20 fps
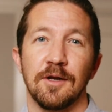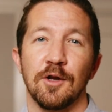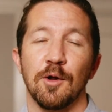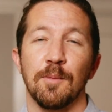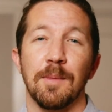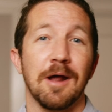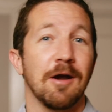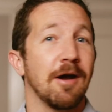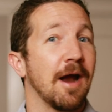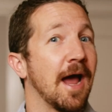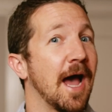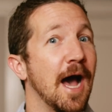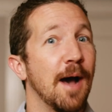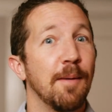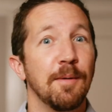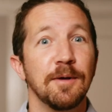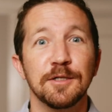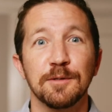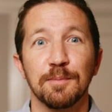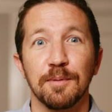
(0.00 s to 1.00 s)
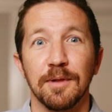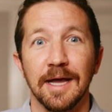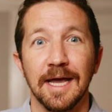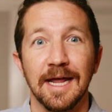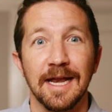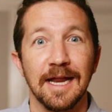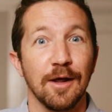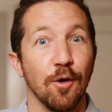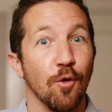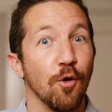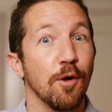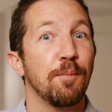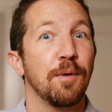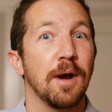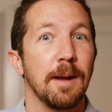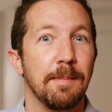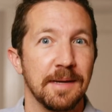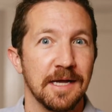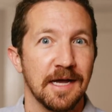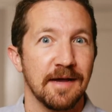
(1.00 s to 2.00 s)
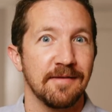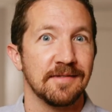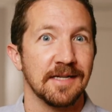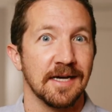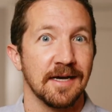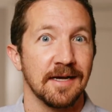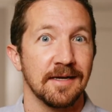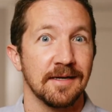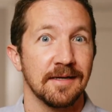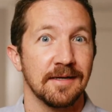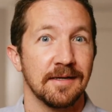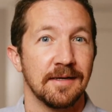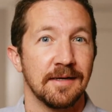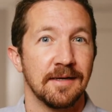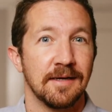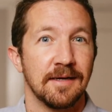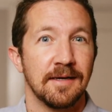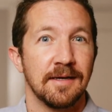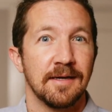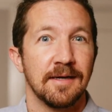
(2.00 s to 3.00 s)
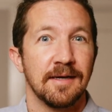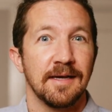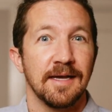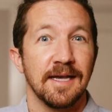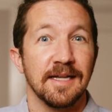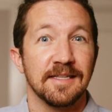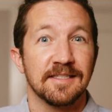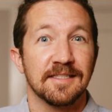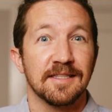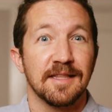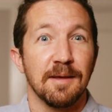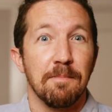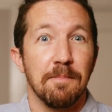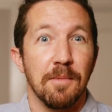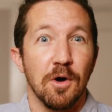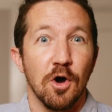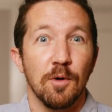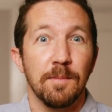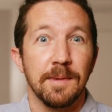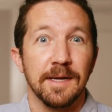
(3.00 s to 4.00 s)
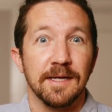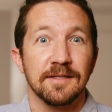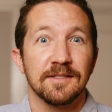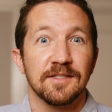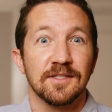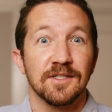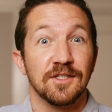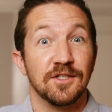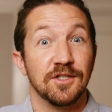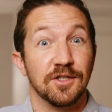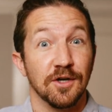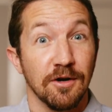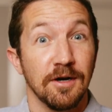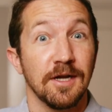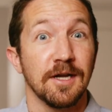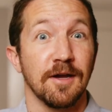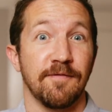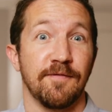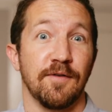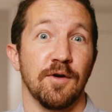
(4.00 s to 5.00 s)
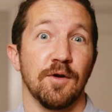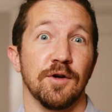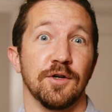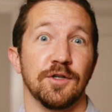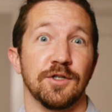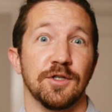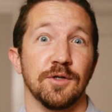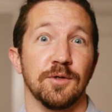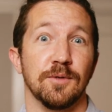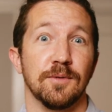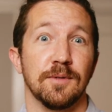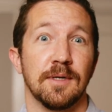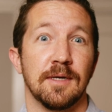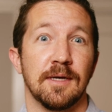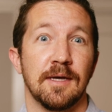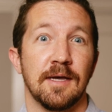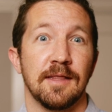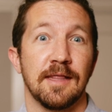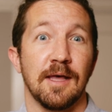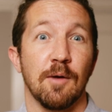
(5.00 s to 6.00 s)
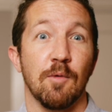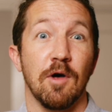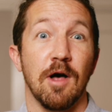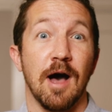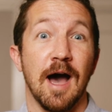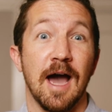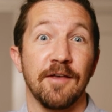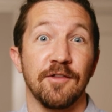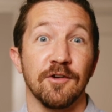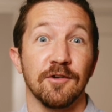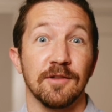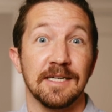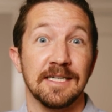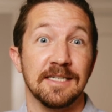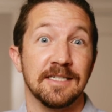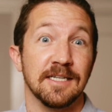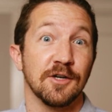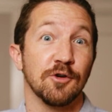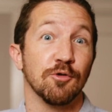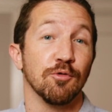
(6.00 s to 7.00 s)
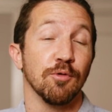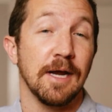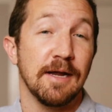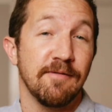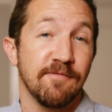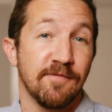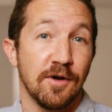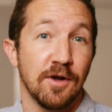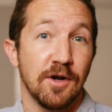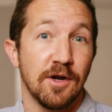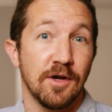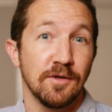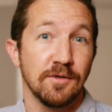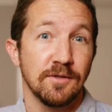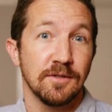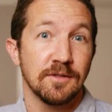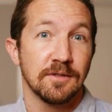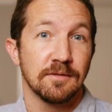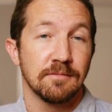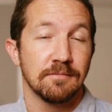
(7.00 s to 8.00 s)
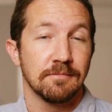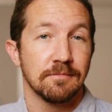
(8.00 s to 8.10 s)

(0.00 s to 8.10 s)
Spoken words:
No matter how much planning or prepping I've done, it's the moments during a photo shoot that will either lead to great photos